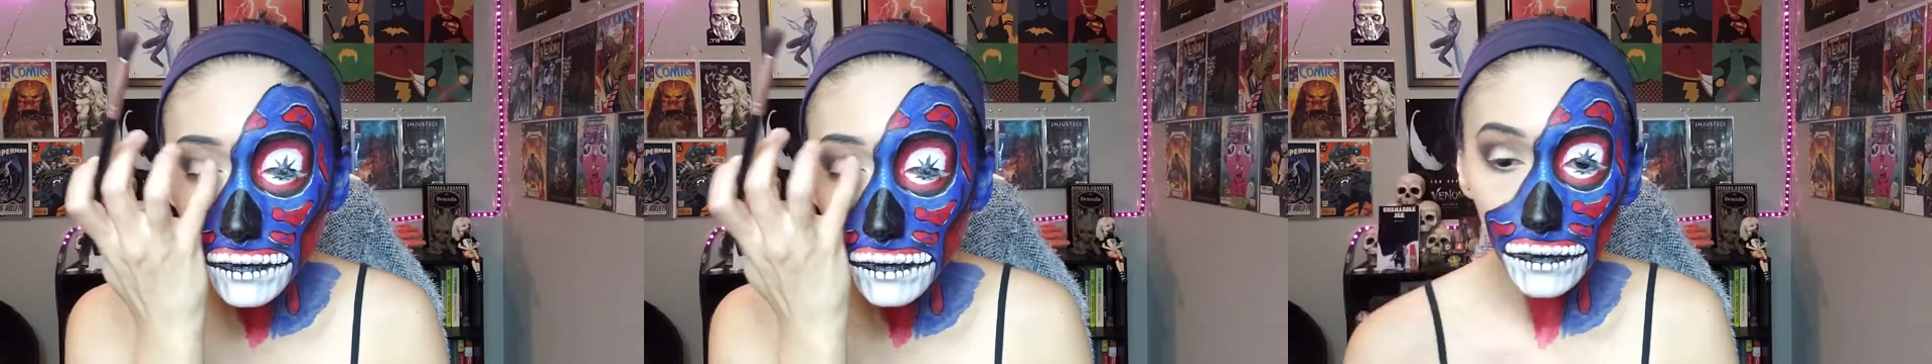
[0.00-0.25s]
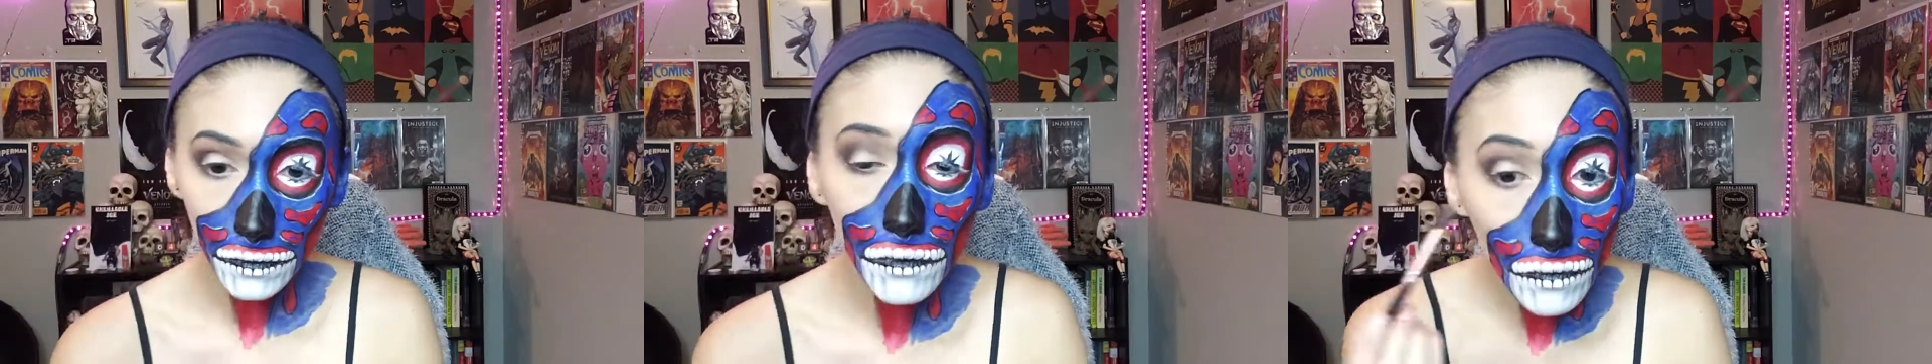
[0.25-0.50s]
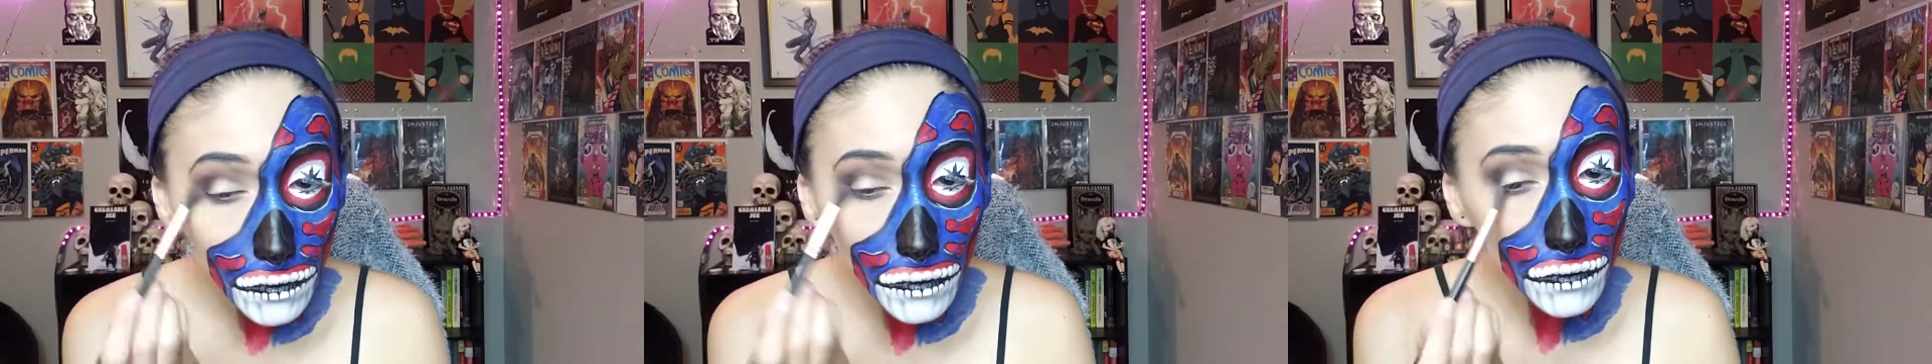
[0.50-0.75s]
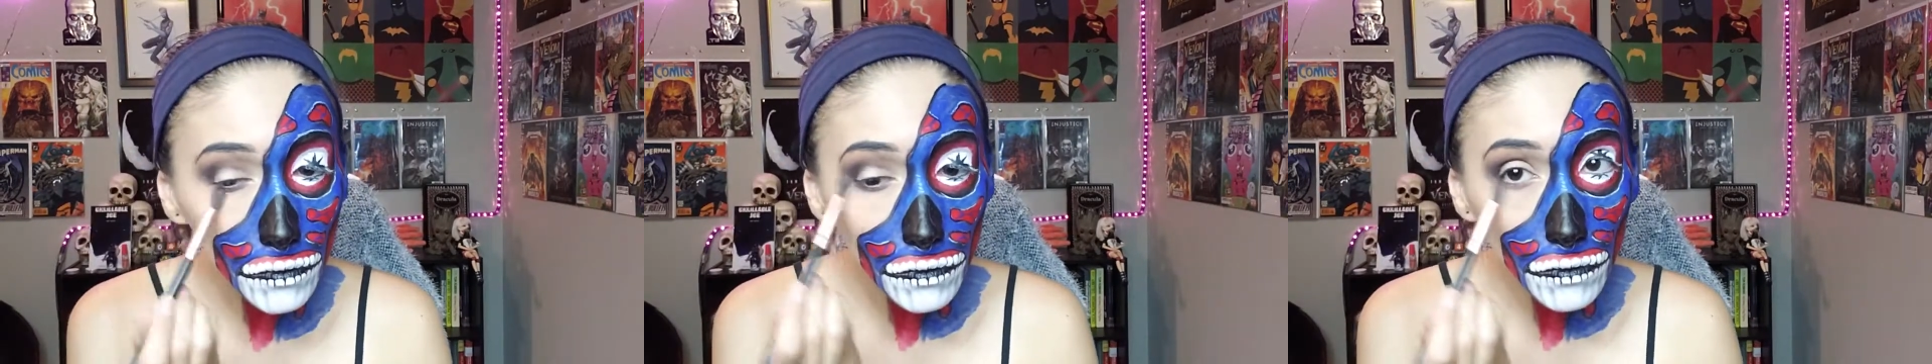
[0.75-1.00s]
and then I added
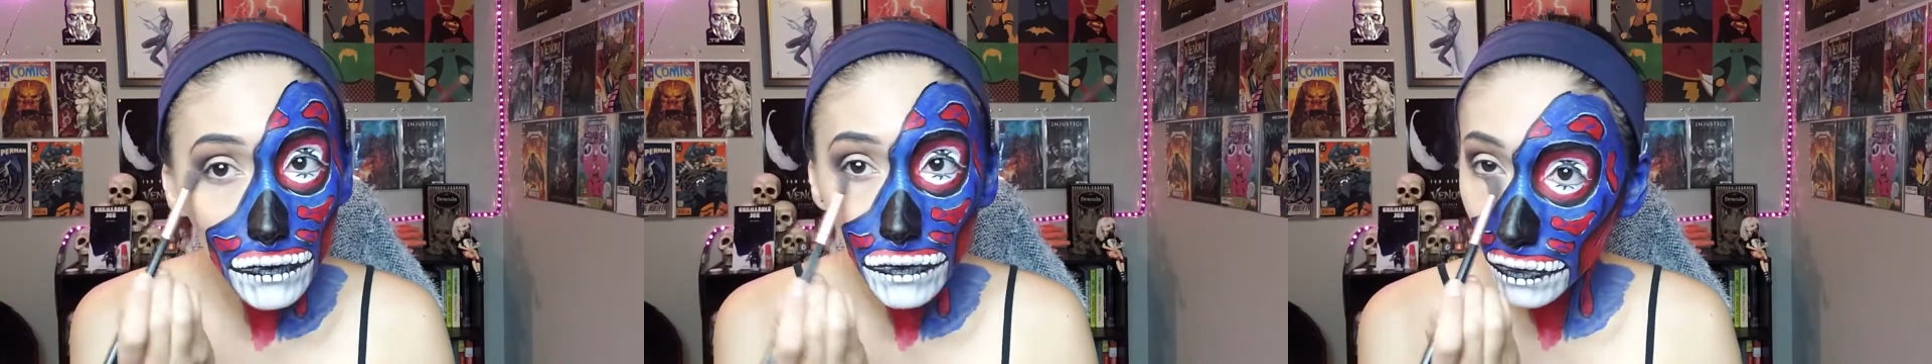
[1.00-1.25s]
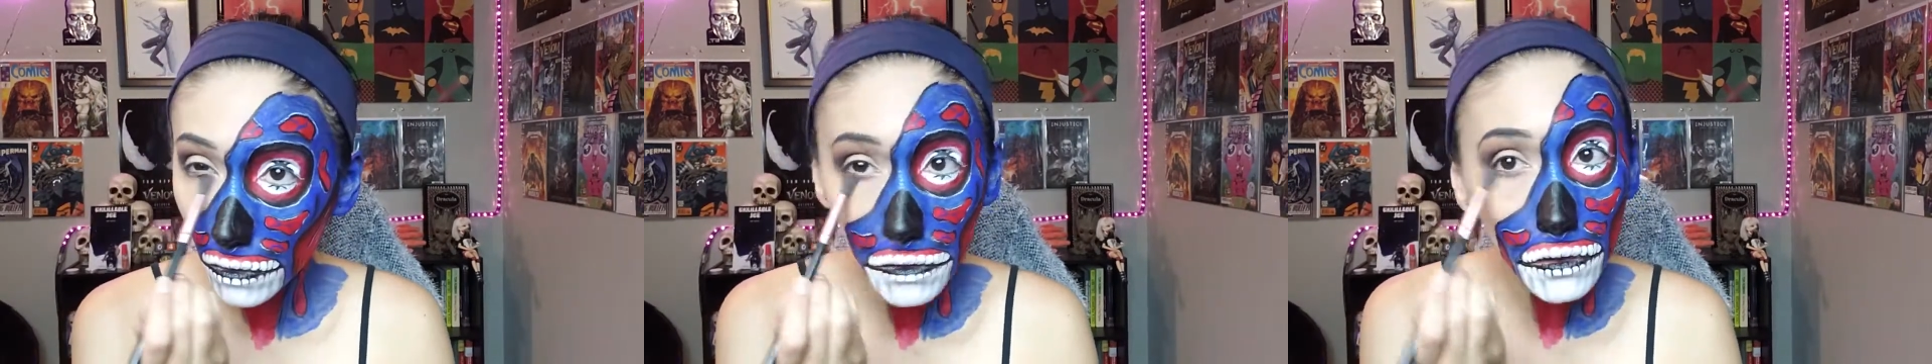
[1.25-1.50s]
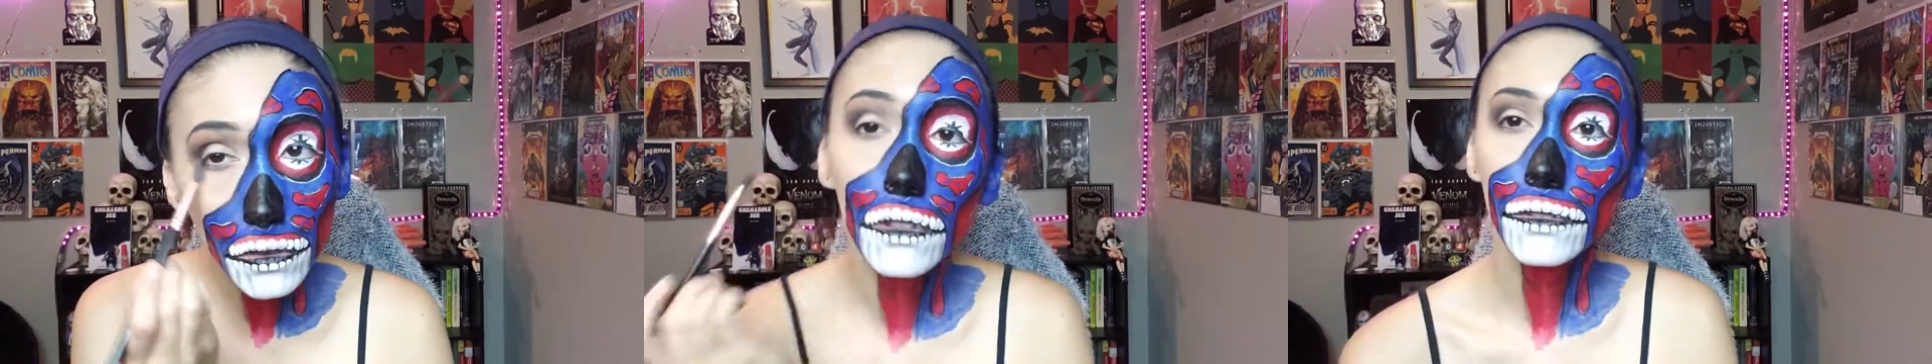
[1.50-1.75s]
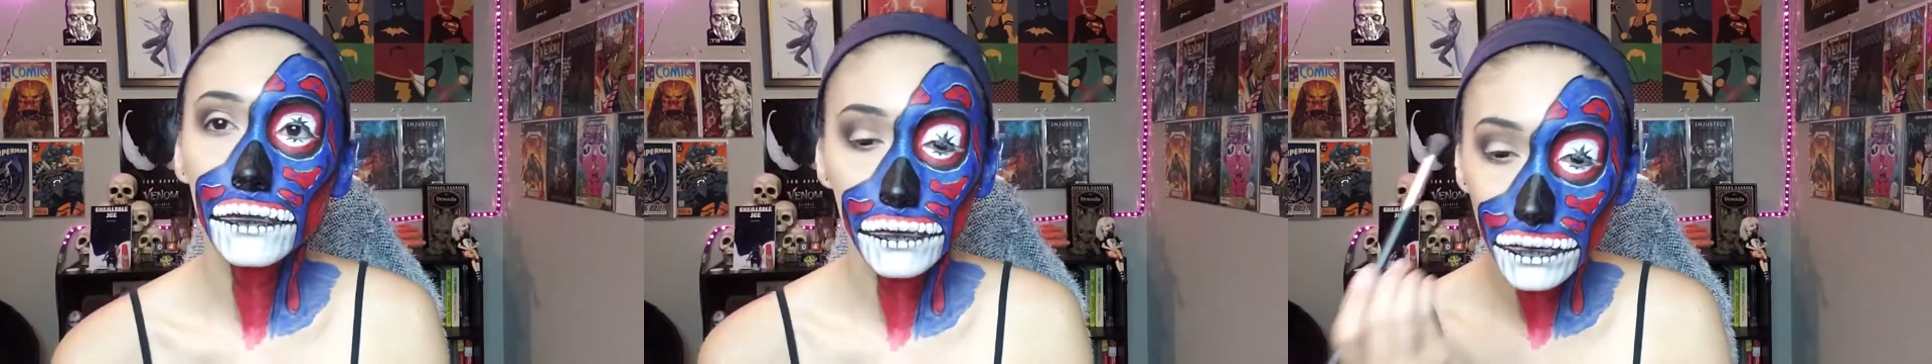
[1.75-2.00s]
a little bit of
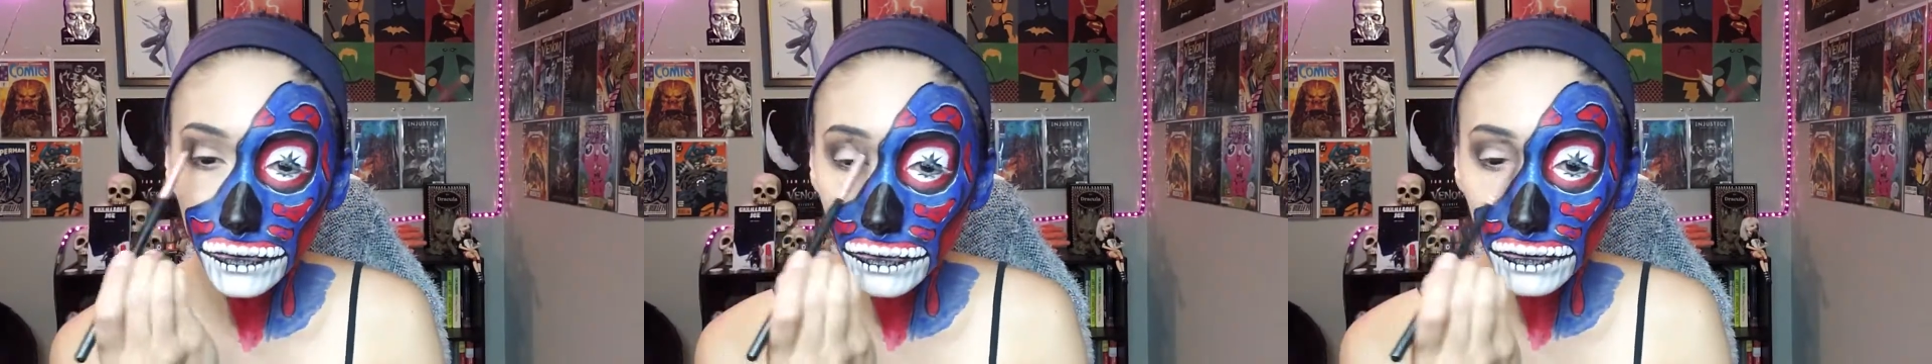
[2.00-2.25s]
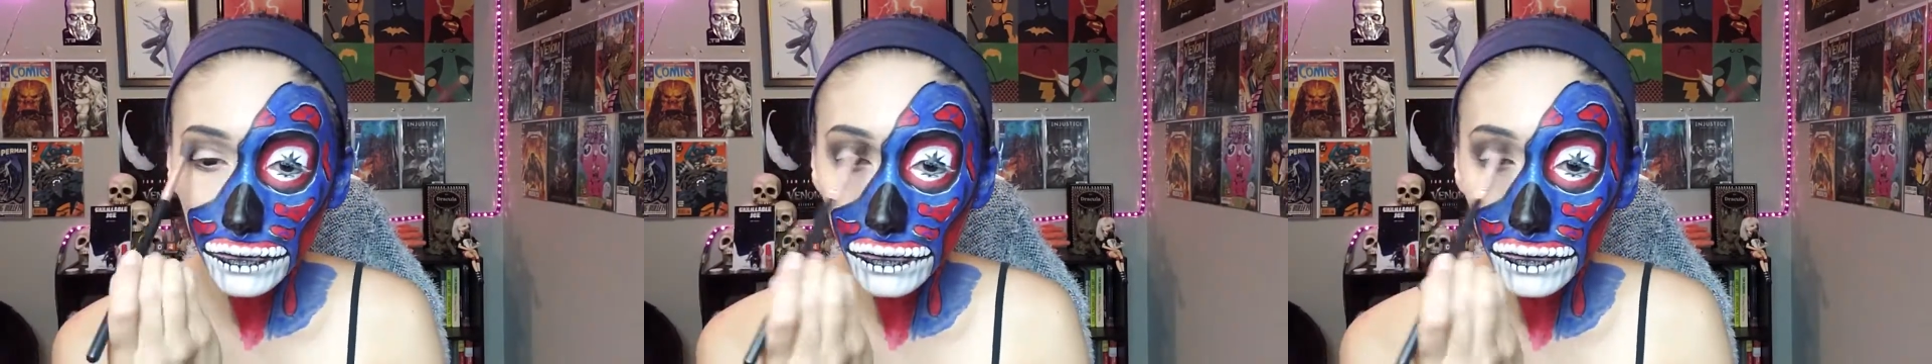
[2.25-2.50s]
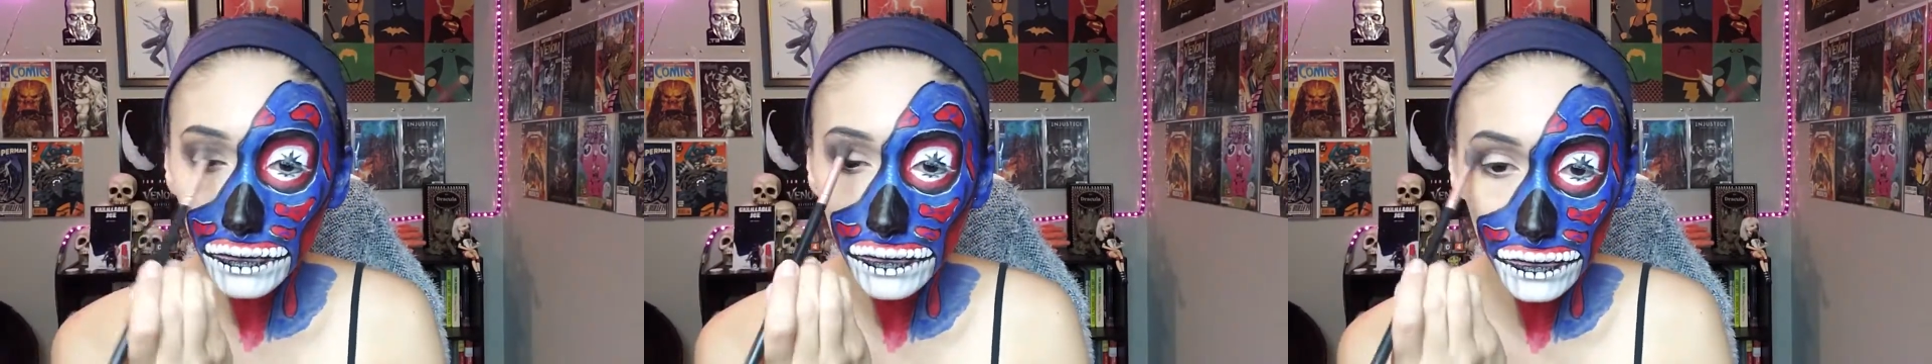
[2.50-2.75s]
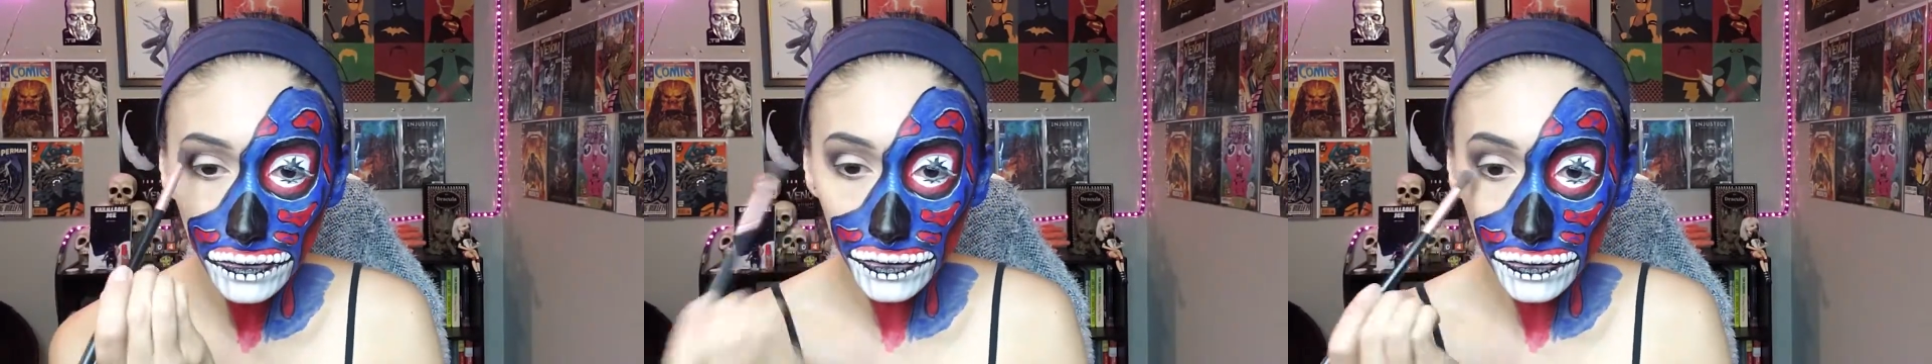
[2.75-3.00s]
black into the
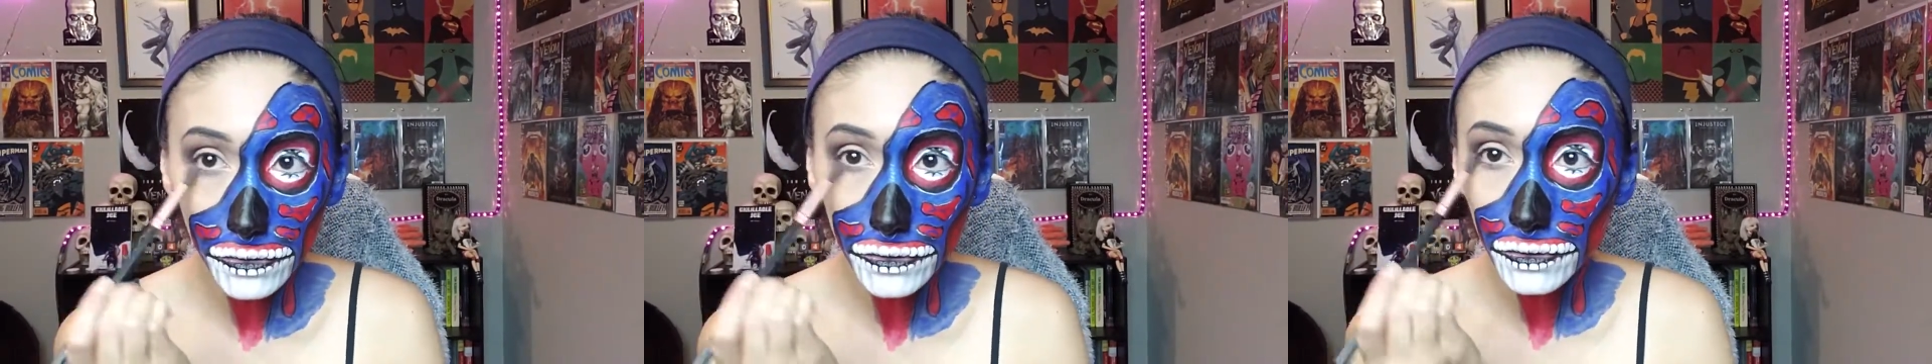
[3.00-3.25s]
corner to